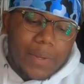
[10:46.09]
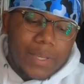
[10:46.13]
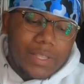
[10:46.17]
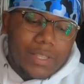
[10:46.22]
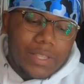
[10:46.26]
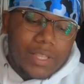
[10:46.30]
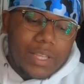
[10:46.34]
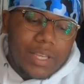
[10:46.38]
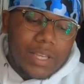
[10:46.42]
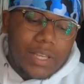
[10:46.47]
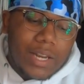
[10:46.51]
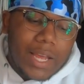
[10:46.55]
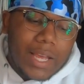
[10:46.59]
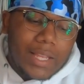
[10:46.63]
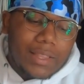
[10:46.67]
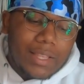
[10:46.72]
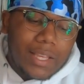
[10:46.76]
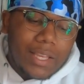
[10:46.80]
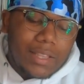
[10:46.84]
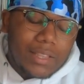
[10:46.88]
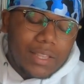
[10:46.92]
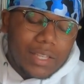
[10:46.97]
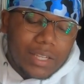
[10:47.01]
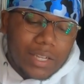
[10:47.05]
And then I
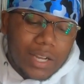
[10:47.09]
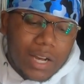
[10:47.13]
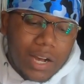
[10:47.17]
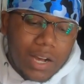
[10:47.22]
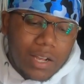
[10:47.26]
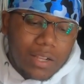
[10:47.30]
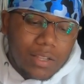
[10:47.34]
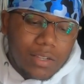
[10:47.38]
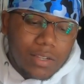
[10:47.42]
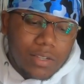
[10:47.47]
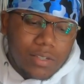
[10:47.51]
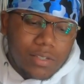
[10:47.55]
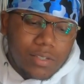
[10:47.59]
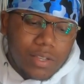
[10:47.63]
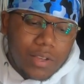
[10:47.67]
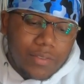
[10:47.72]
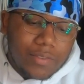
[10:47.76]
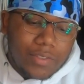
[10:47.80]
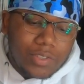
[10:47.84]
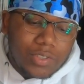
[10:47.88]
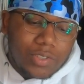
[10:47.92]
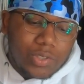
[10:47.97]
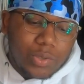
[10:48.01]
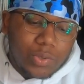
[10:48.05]
think the colors
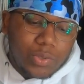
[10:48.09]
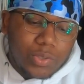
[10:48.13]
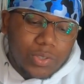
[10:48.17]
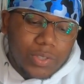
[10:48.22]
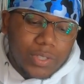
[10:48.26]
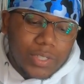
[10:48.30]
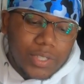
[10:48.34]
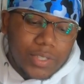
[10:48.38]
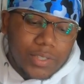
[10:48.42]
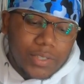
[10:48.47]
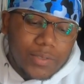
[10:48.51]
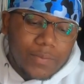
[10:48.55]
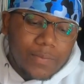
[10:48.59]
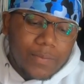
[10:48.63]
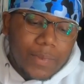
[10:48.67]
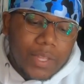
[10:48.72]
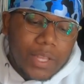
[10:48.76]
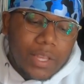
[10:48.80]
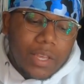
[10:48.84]
of the shoestrings